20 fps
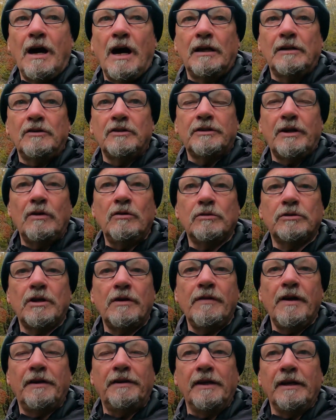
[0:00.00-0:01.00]
and just say, oh
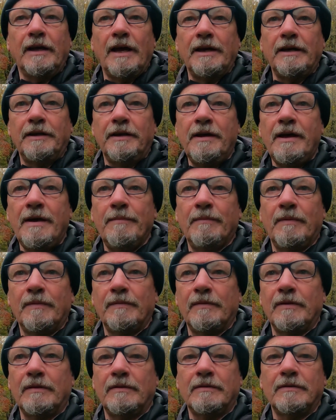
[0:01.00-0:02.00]
sorry I didn't get your name,
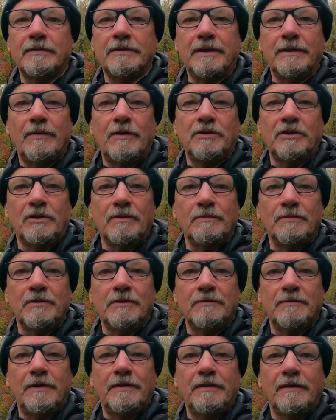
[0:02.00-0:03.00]
see what she
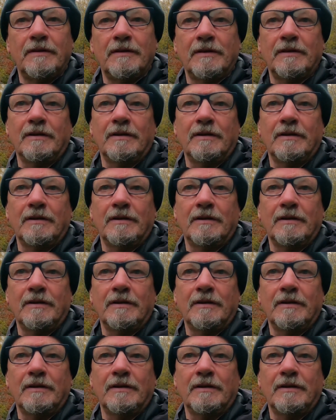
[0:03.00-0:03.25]
comes up with